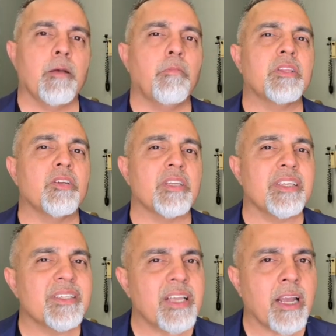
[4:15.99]
But there's a
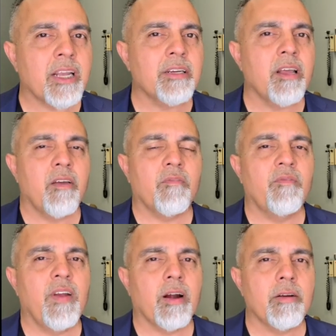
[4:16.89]
second
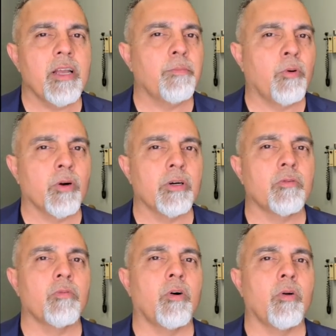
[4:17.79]
very important
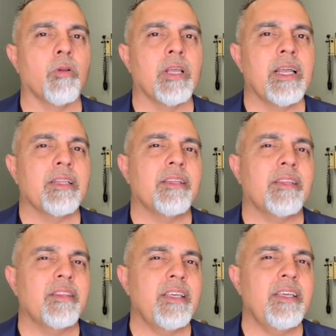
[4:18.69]
role
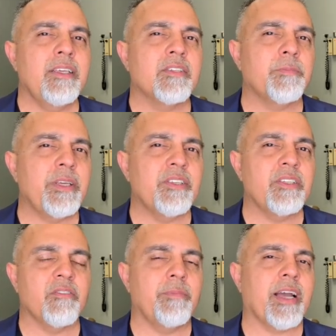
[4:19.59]
that these species
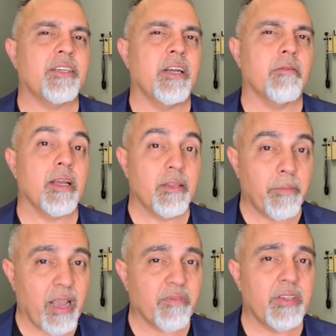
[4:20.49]
of bacteria, the
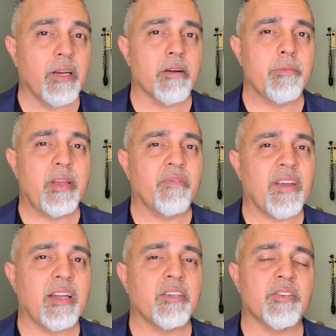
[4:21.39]
Bifidarium
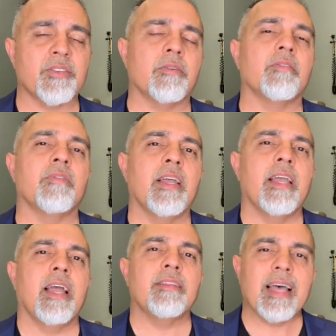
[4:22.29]
infantis, serve,
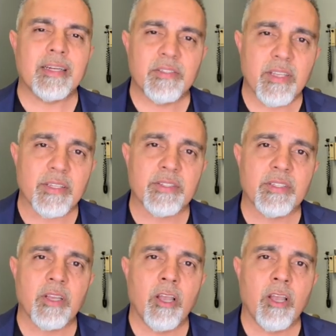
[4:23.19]
and that is this.